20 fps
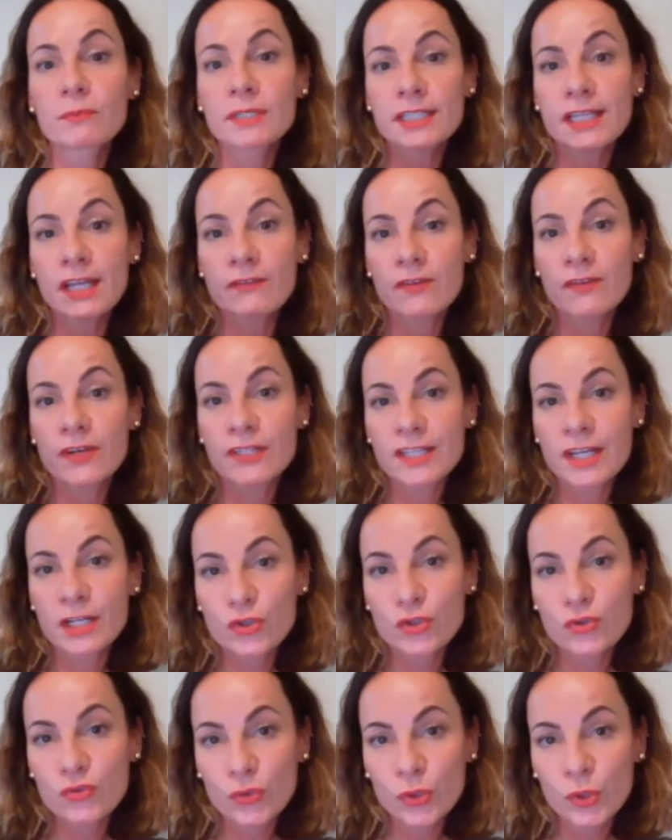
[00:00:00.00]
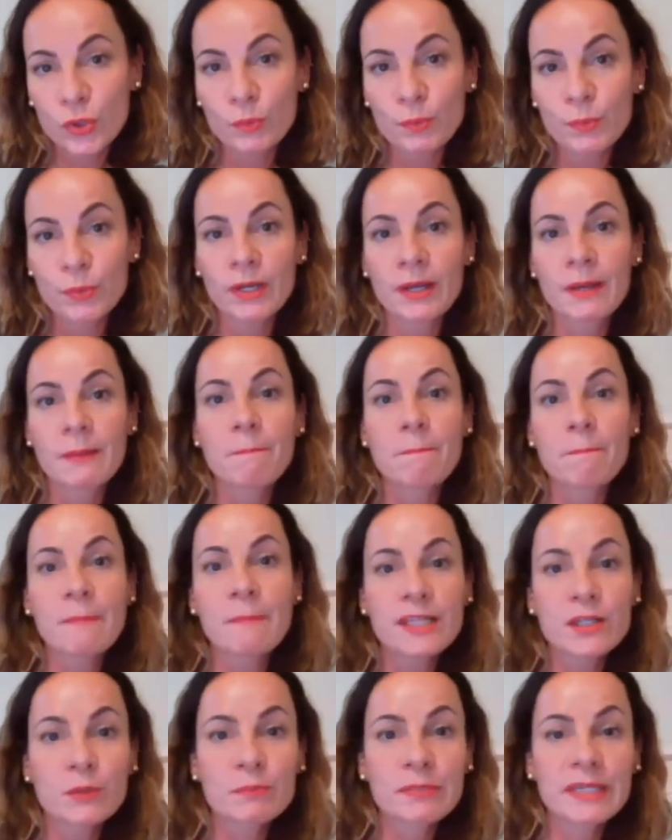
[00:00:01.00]
disadvantaged group may
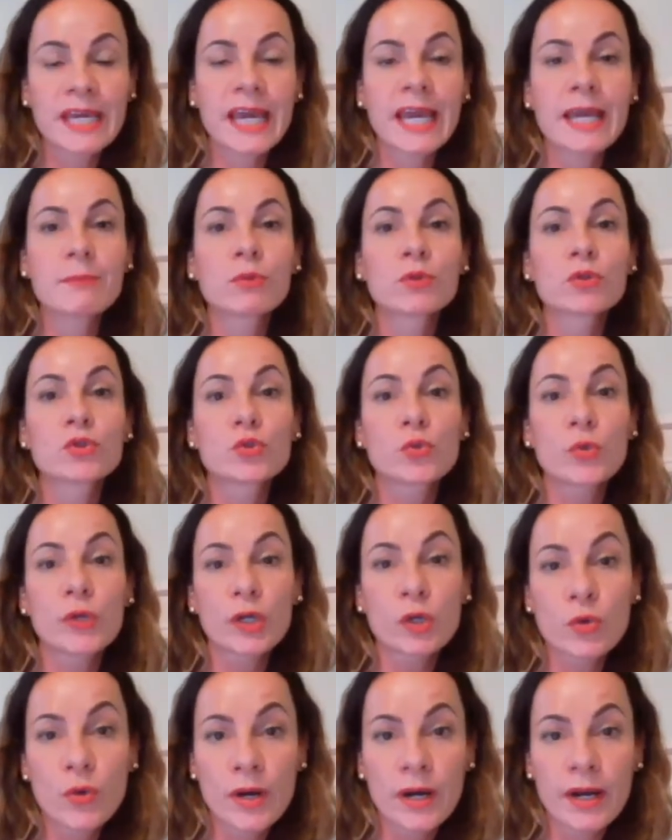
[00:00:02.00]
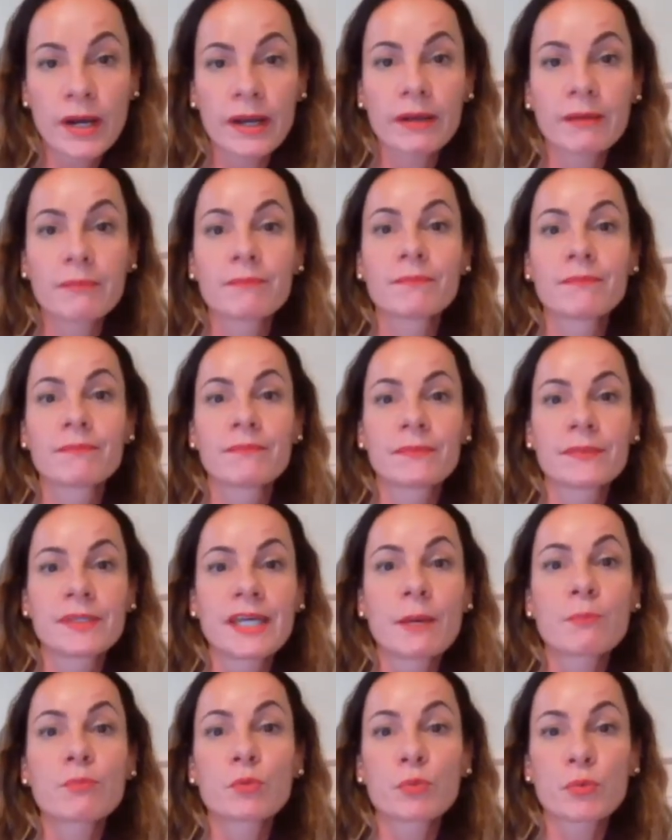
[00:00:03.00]
not be able to acquire
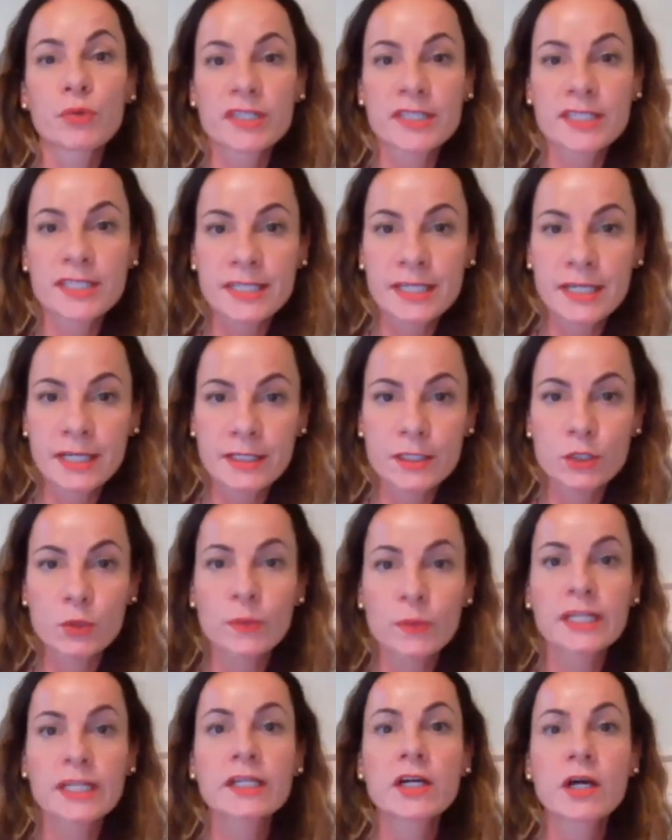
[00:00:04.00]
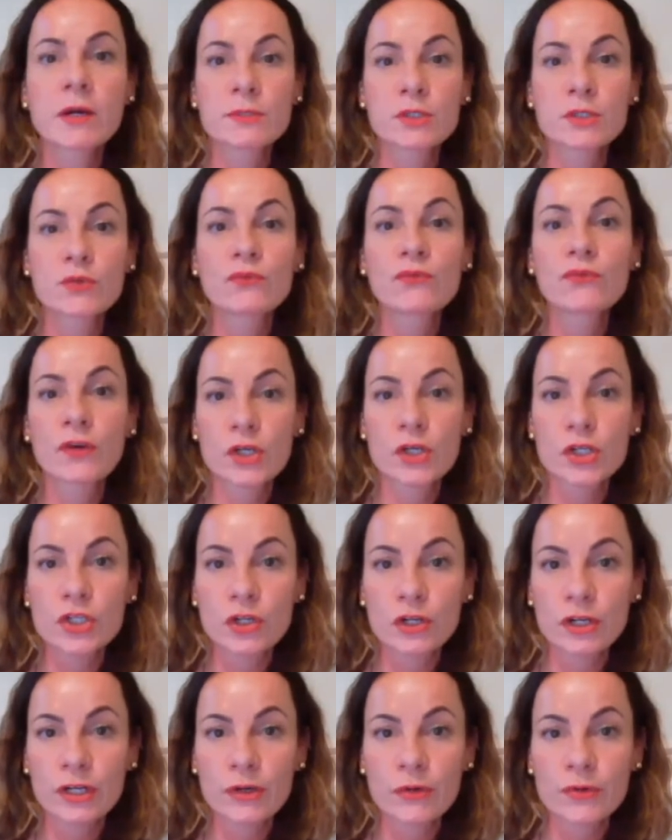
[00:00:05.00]
the appropriate skills when it comes to
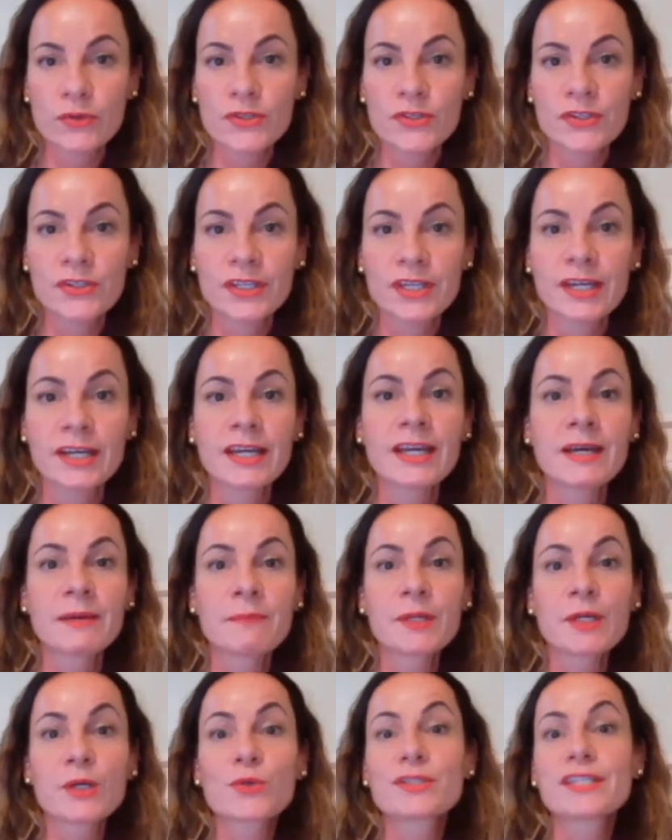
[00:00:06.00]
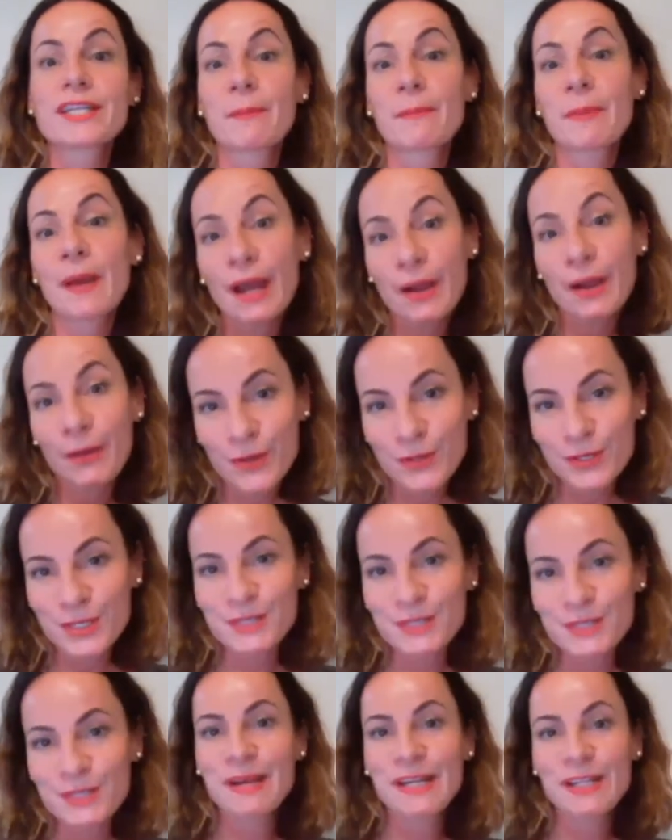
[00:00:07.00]
financial literacy because their
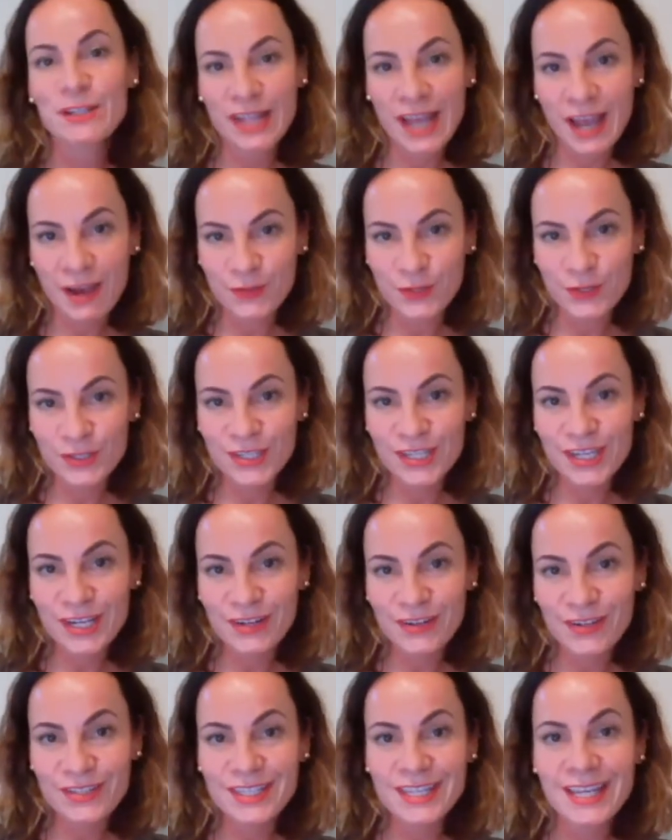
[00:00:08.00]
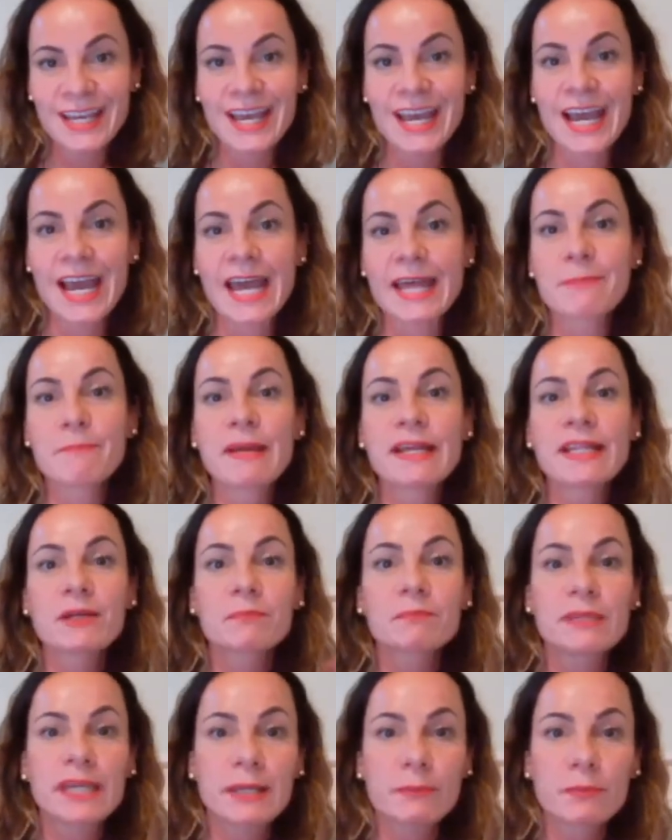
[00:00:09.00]
parents may not have the skills and may
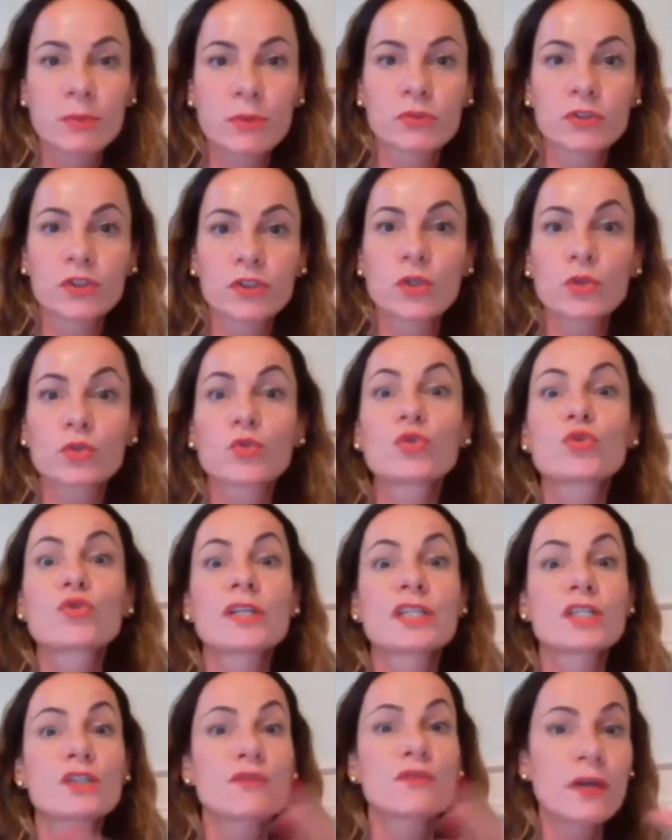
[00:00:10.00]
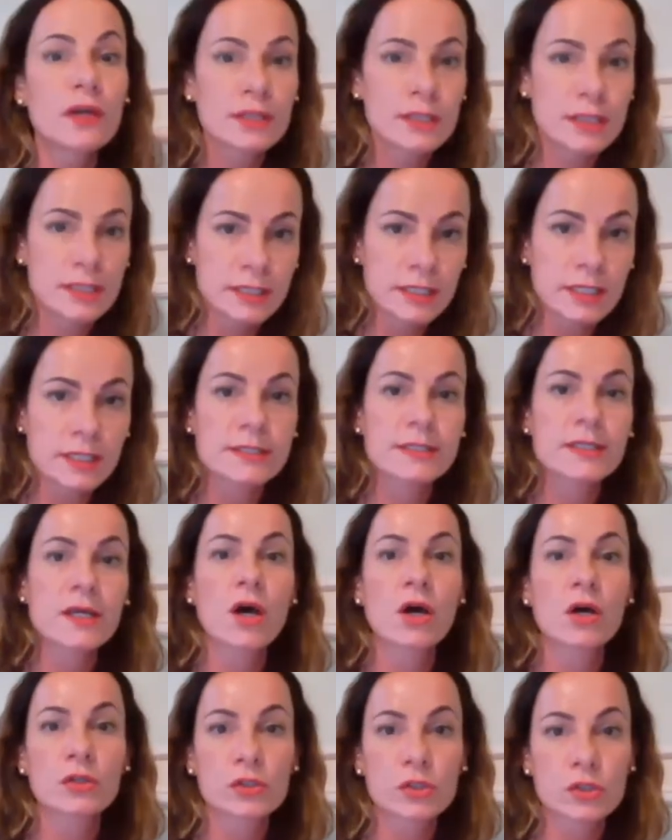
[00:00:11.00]
not be able, to transfer the skills
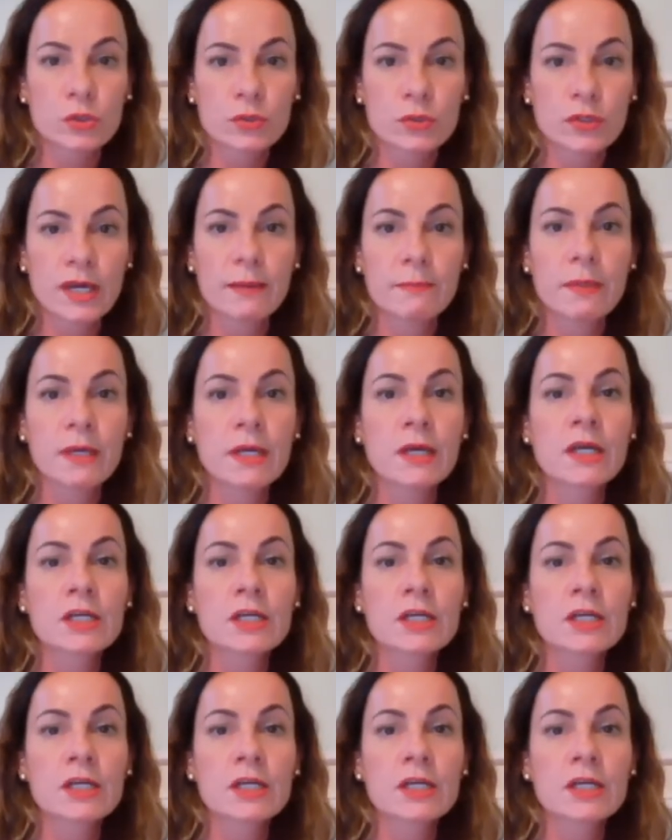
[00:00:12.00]
onto them.